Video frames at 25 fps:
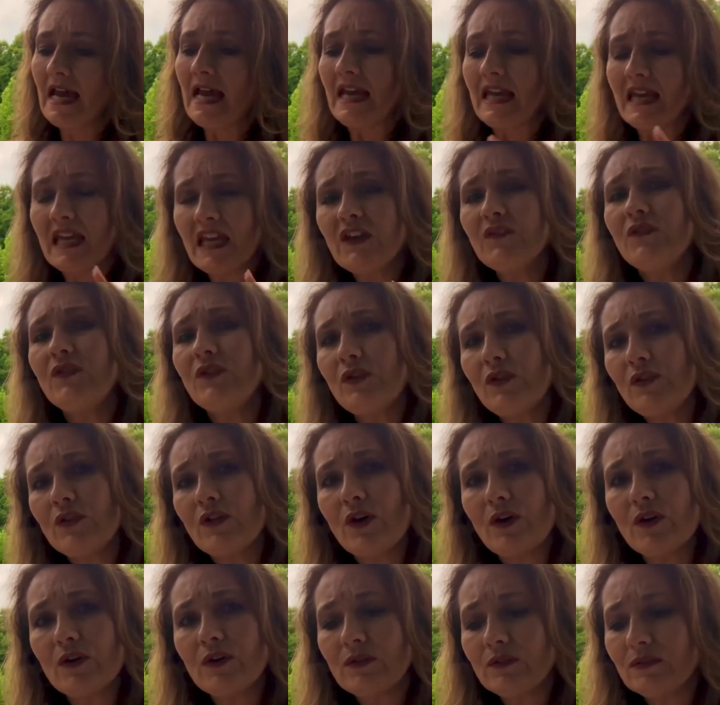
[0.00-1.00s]
even
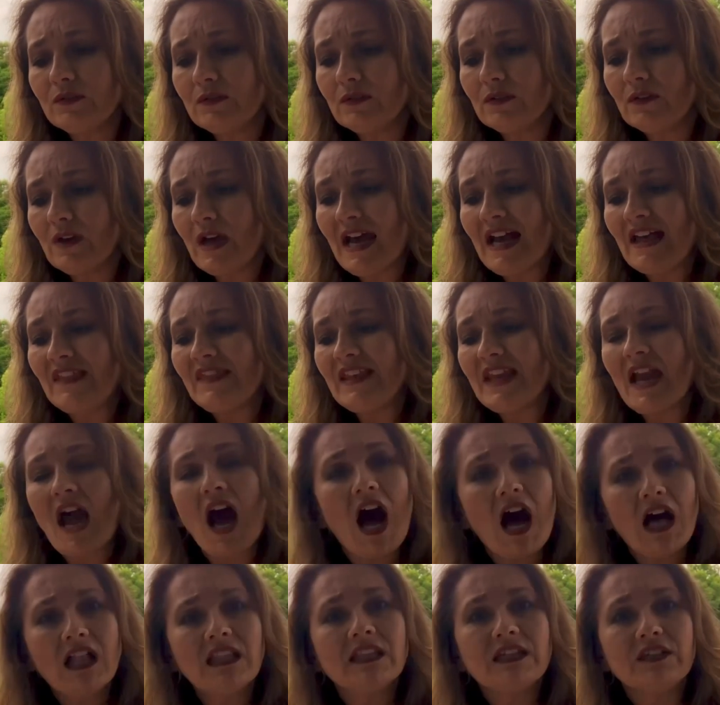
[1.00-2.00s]
though the
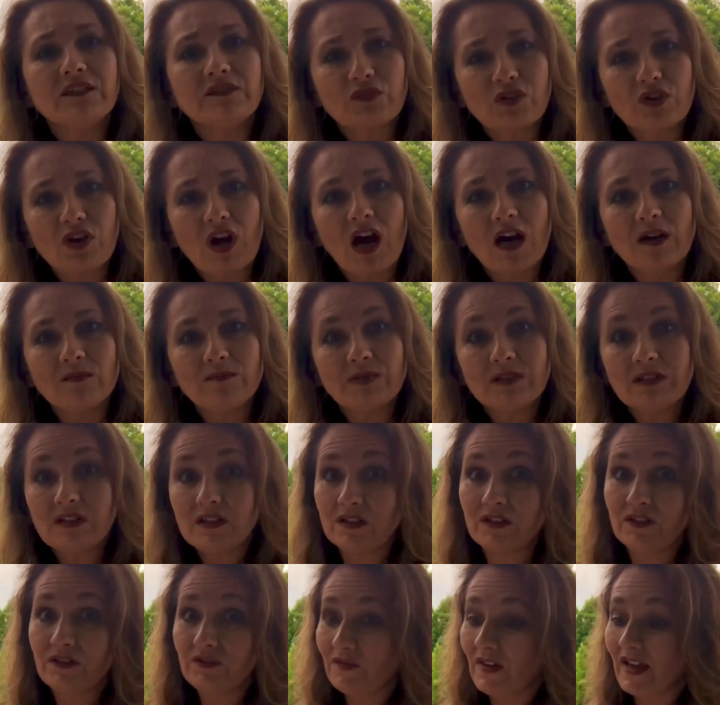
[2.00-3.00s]
olive crop
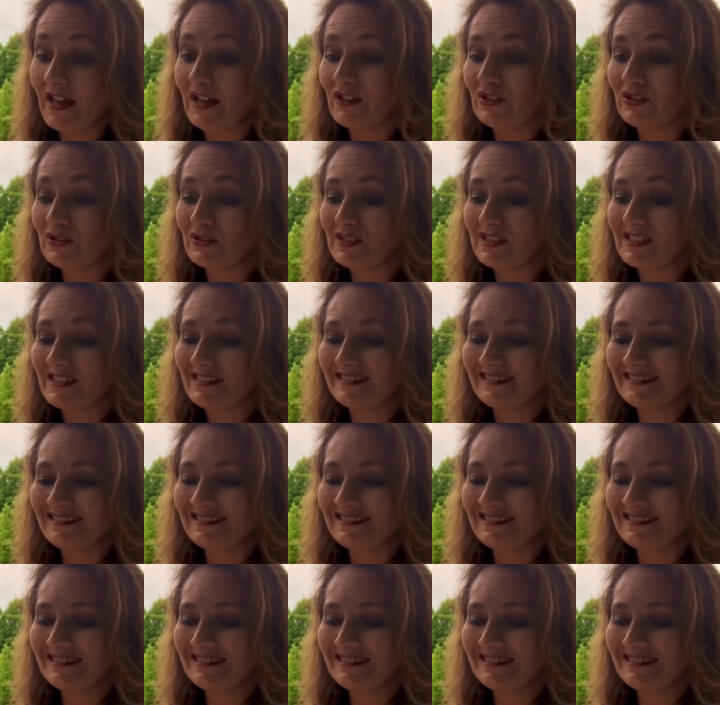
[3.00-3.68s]
fails,